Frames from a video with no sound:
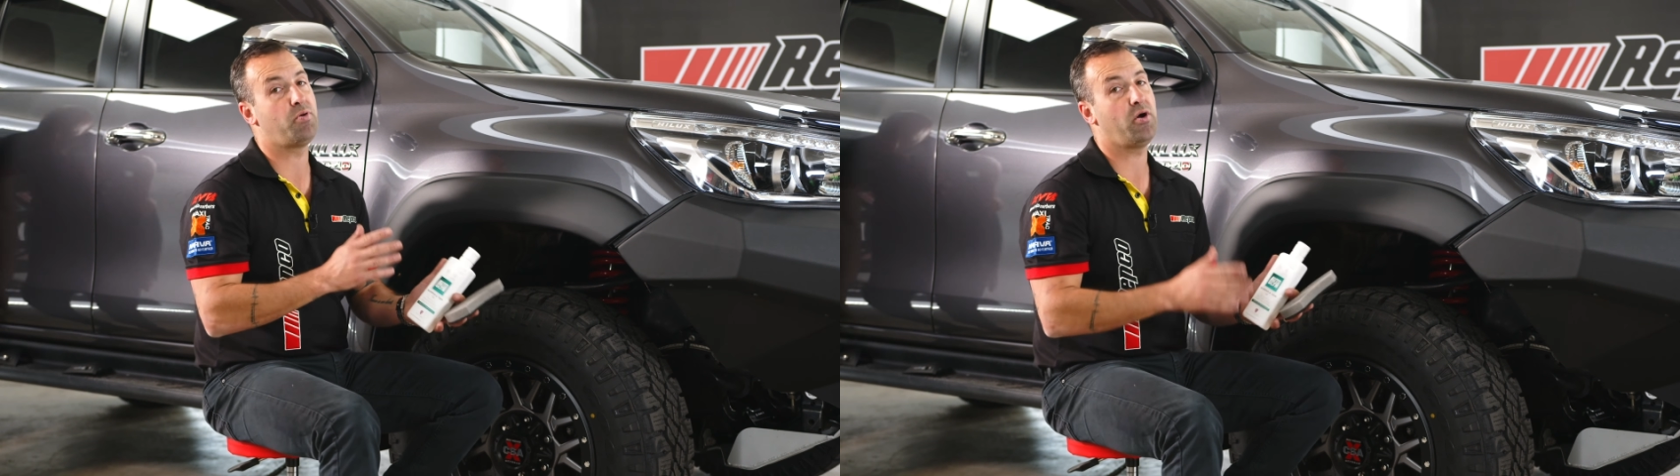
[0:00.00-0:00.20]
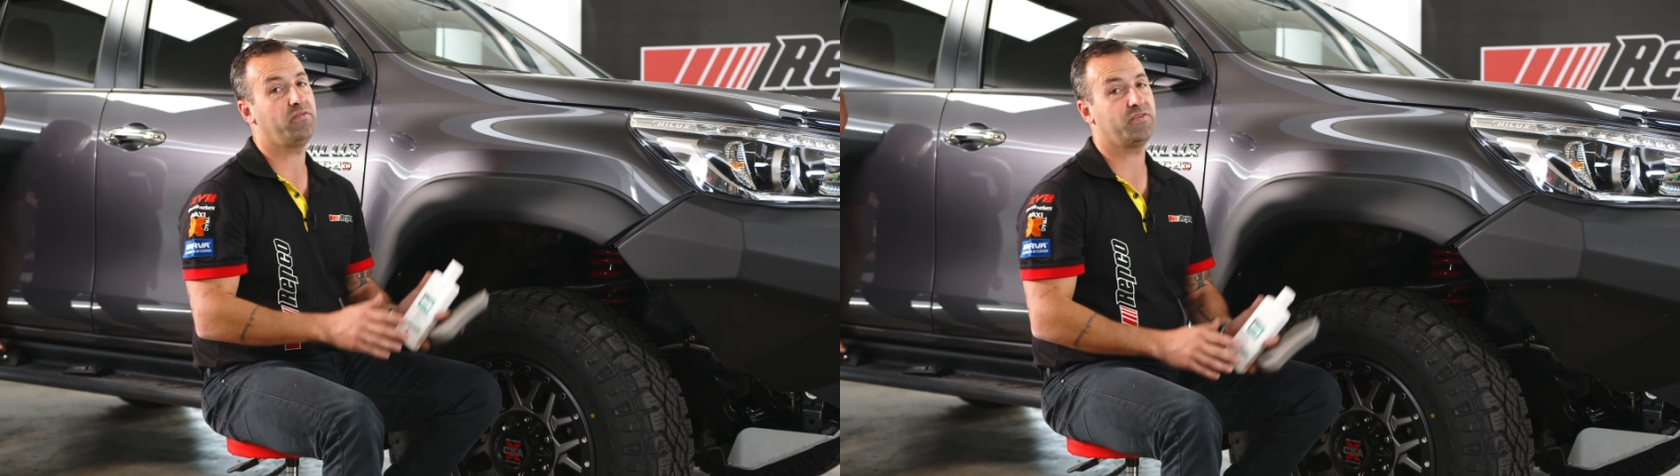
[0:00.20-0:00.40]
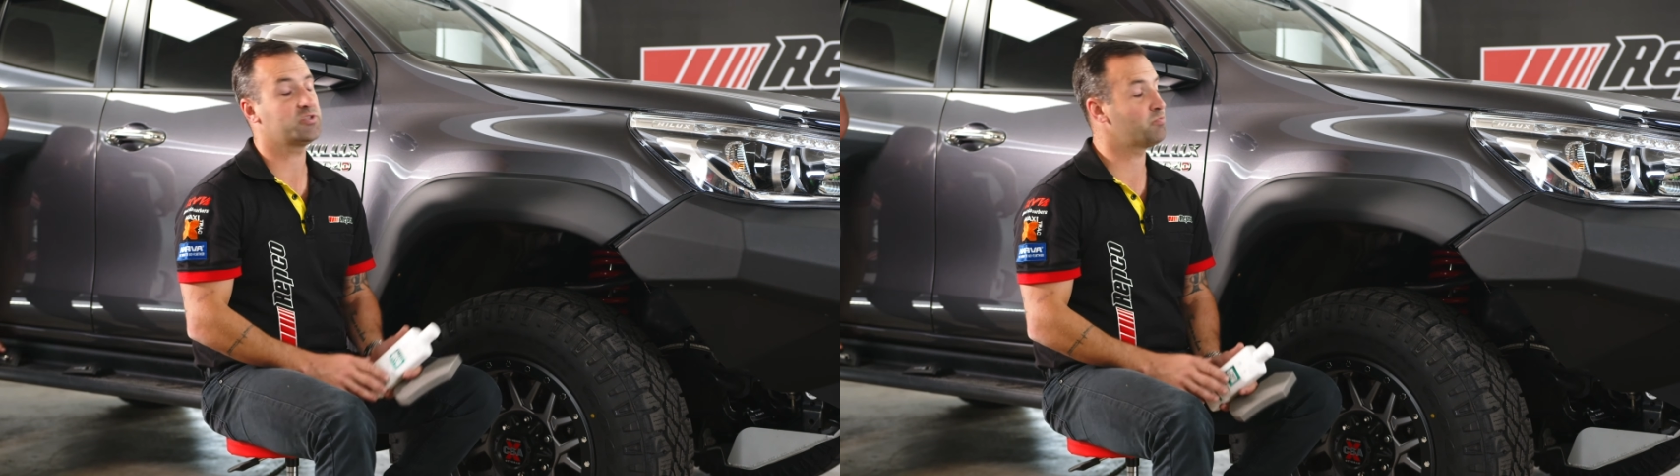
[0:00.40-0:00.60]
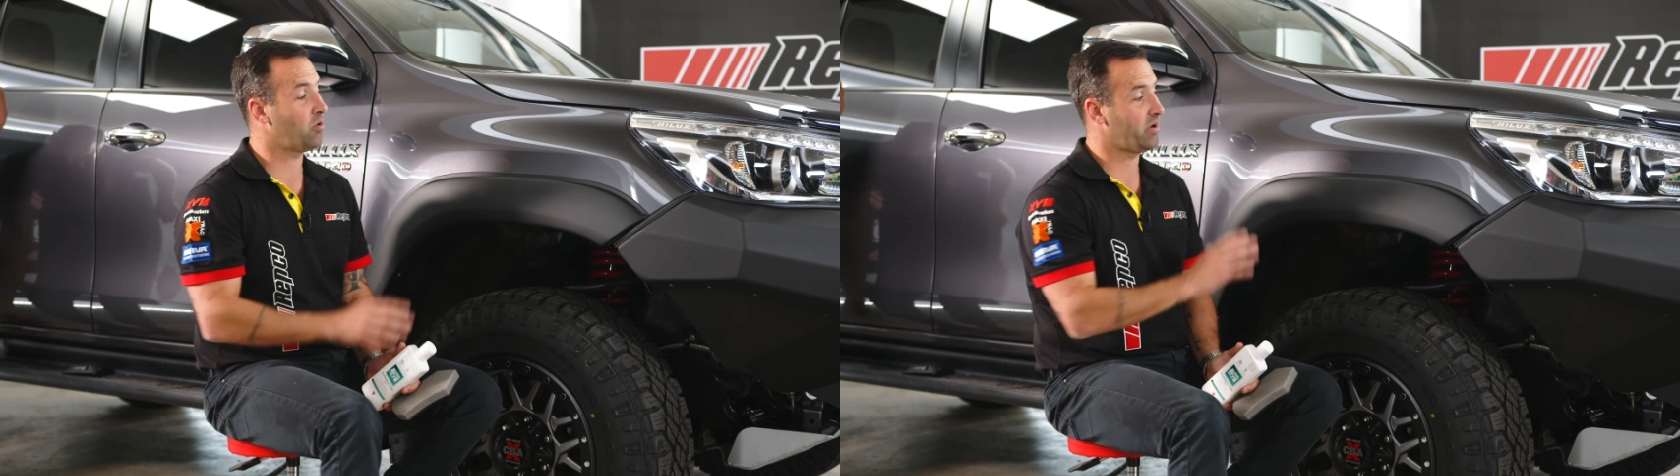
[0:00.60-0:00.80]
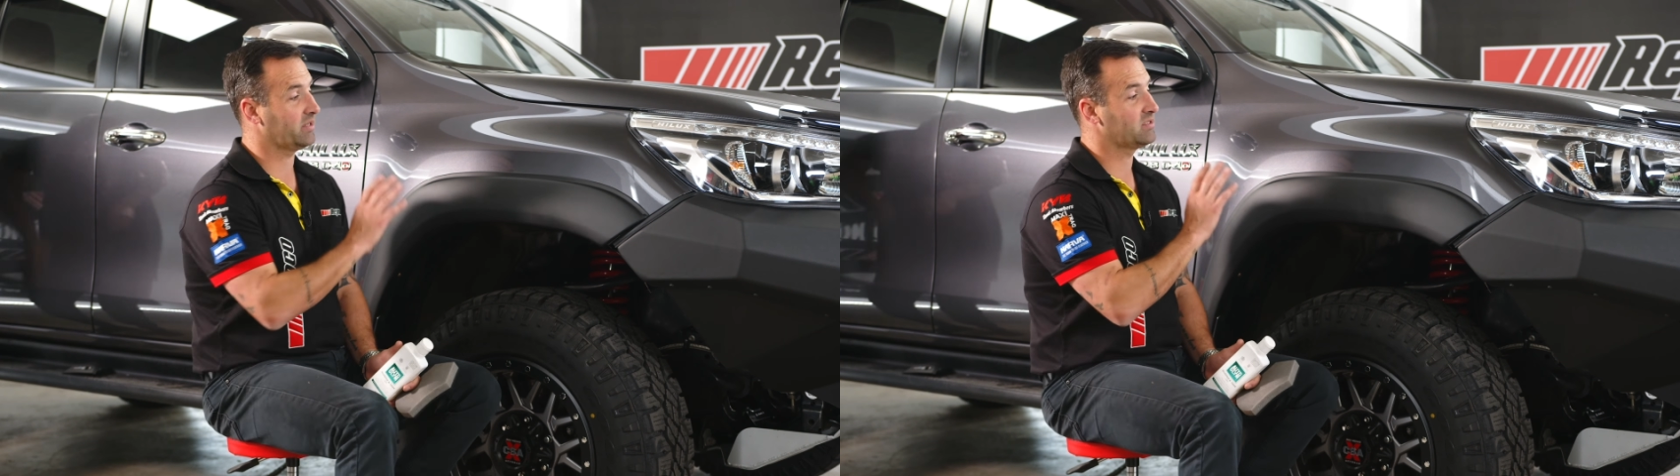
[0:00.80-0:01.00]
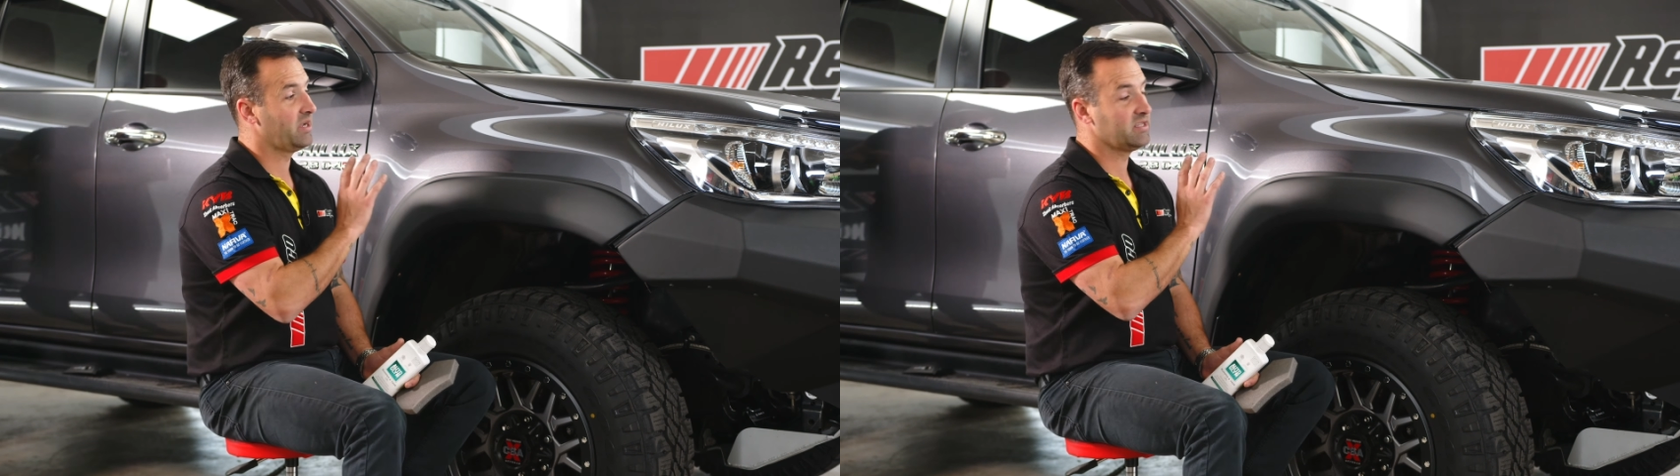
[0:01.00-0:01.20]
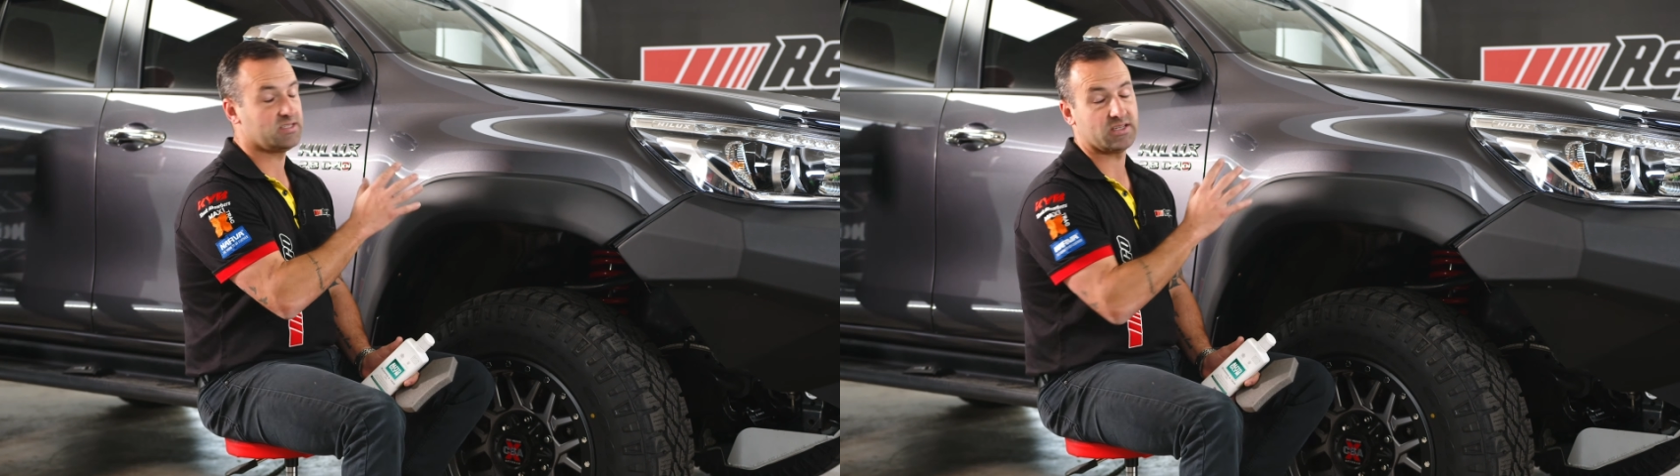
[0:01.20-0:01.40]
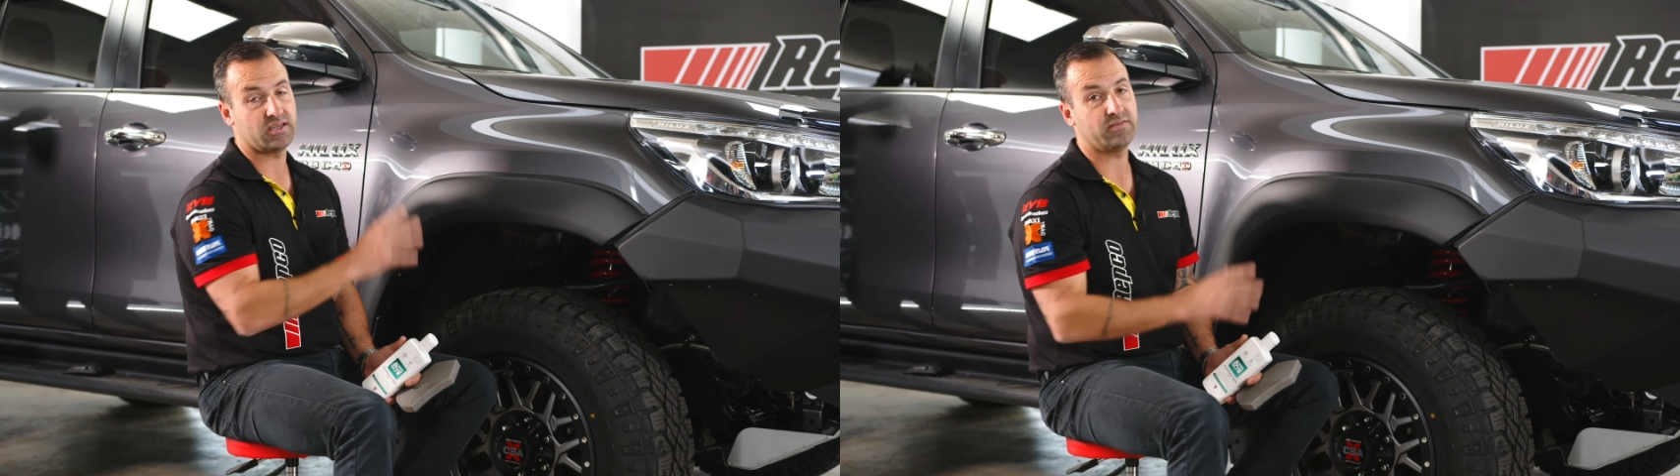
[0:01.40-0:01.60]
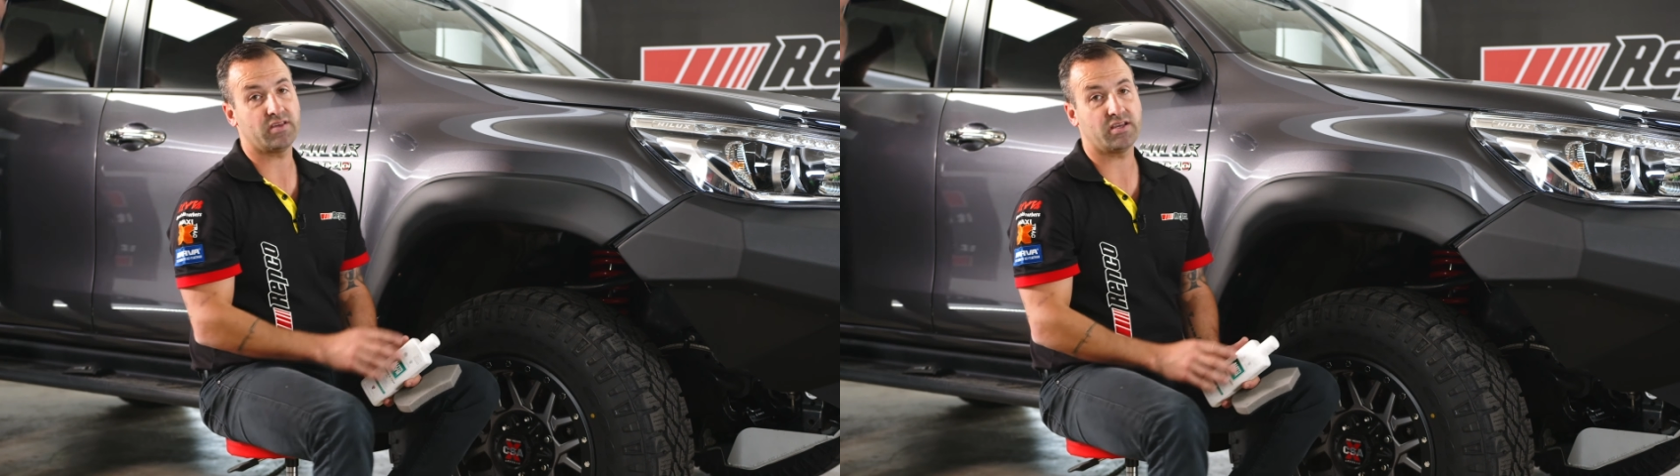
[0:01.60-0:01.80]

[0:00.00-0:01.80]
perfect product to give